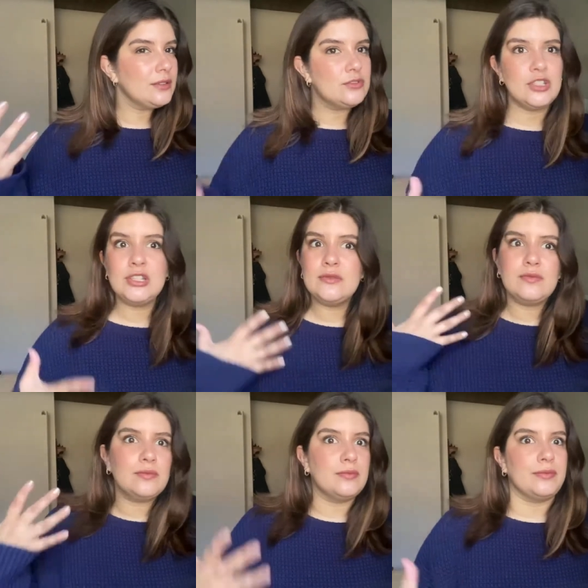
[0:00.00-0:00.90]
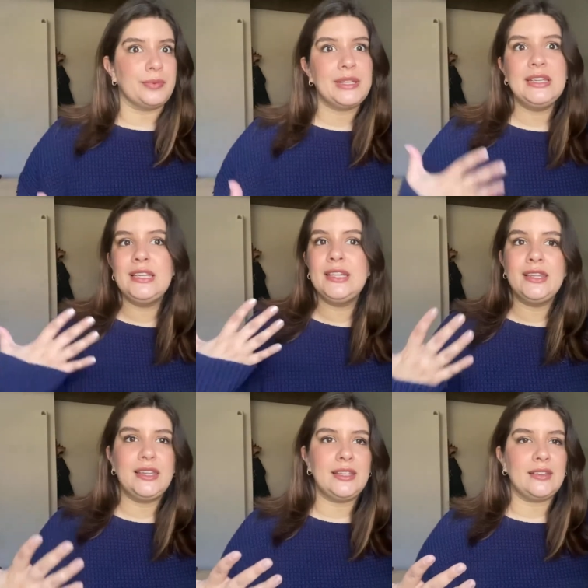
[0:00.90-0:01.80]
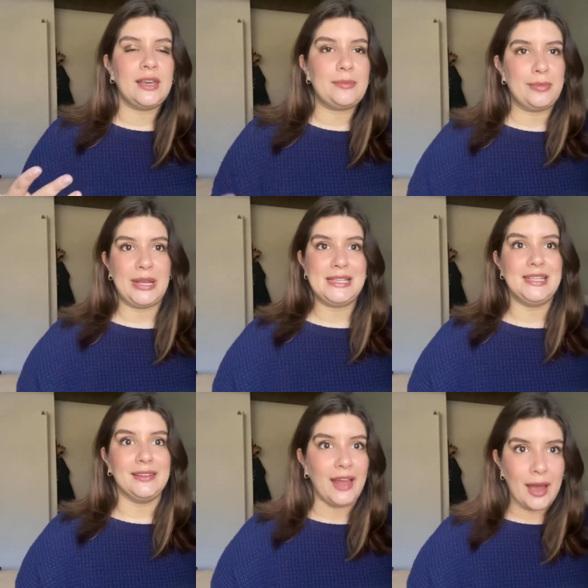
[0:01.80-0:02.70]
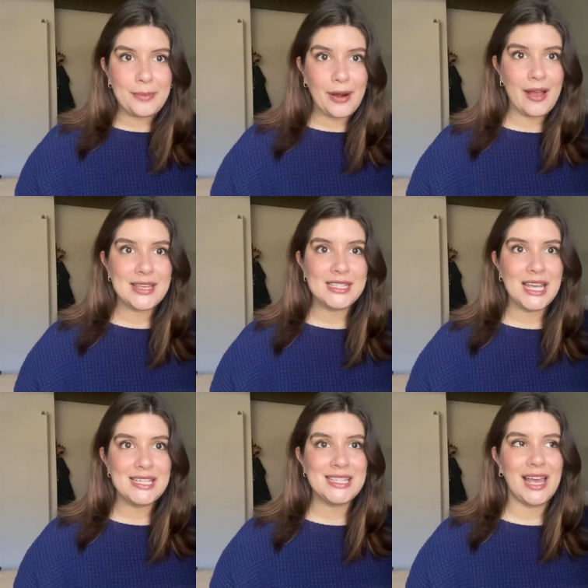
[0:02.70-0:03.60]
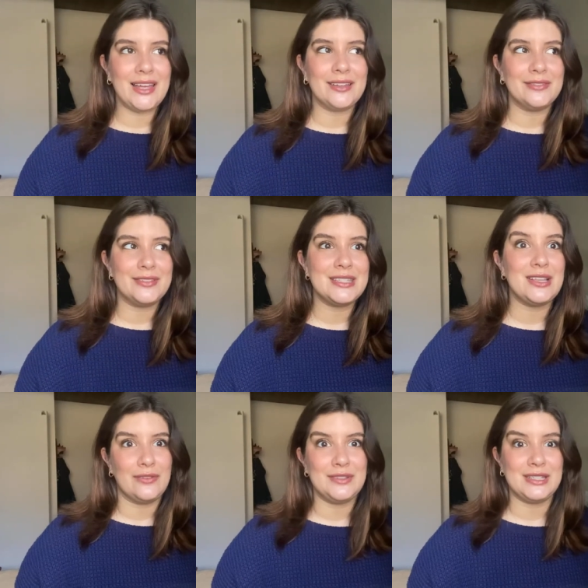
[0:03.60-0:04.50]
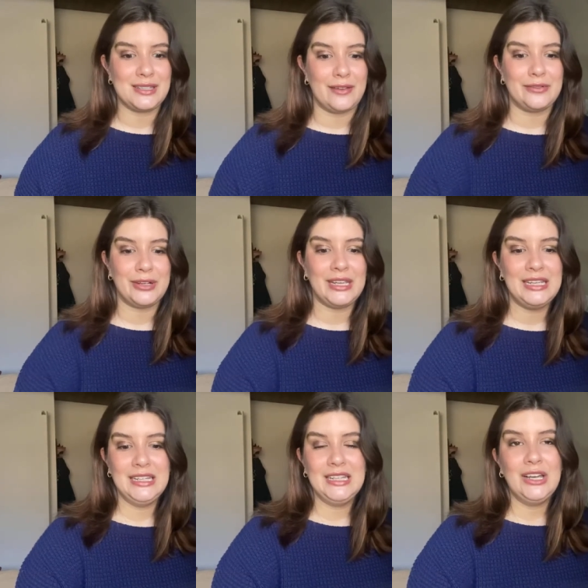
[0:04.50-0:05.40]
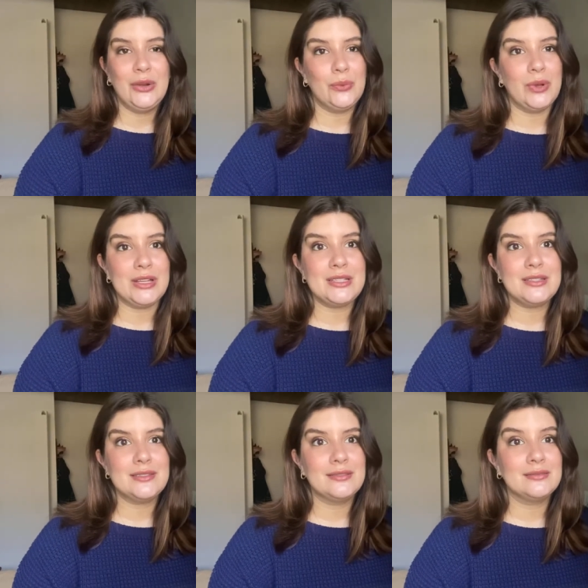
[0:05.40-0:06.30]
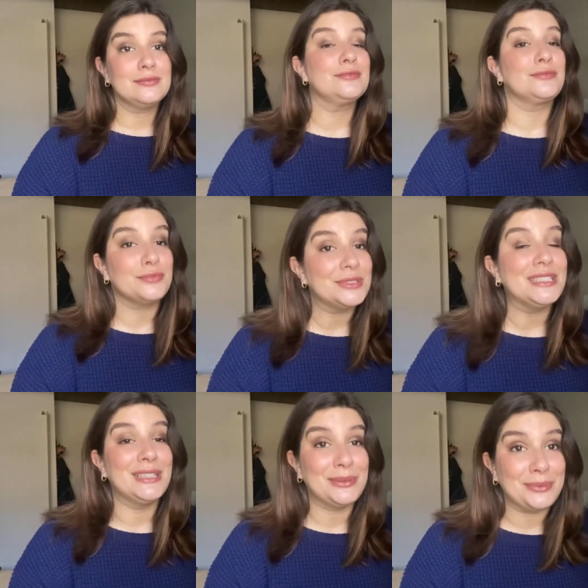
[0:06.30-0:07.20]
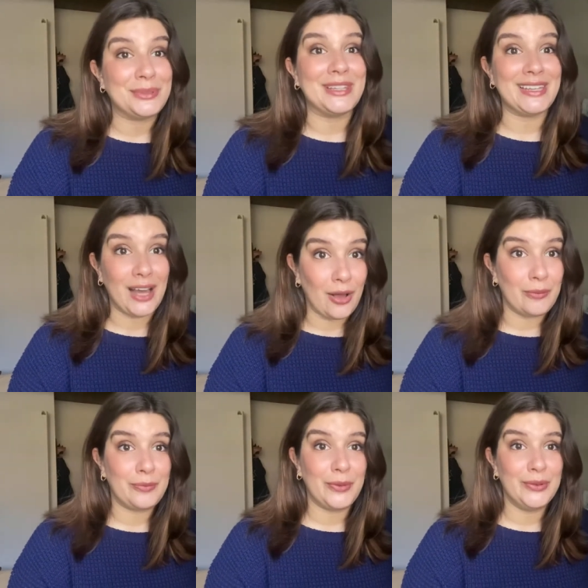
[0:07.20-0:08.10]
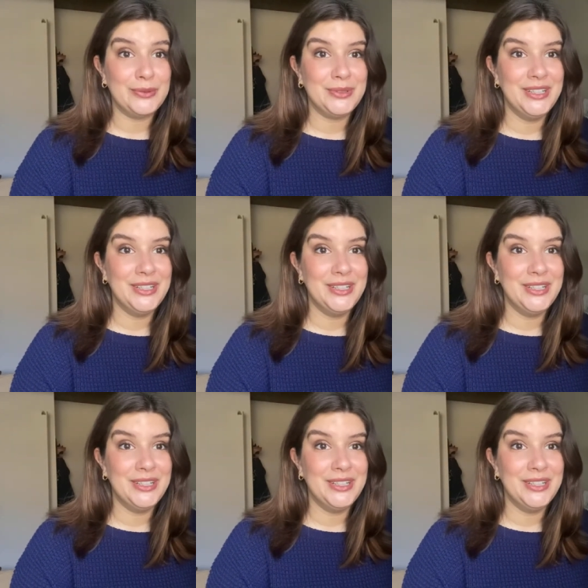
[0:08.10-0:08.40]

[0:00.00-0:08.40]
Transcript: just really embracing that process of self-discovery was really, really helpful.